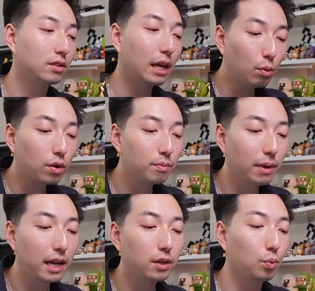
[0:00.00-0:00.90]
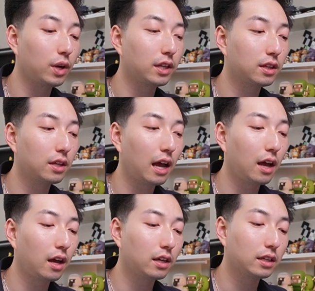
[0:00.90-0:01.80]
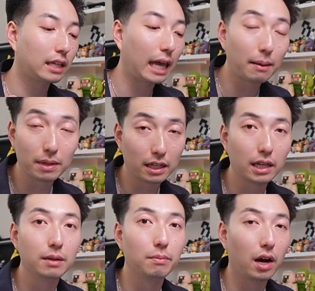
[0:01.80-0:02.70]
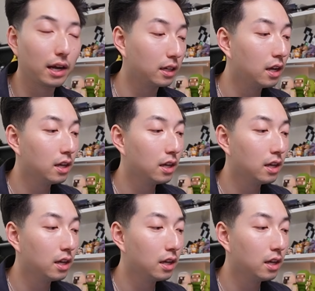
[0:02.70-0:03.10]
they weren't made with gaming in mind.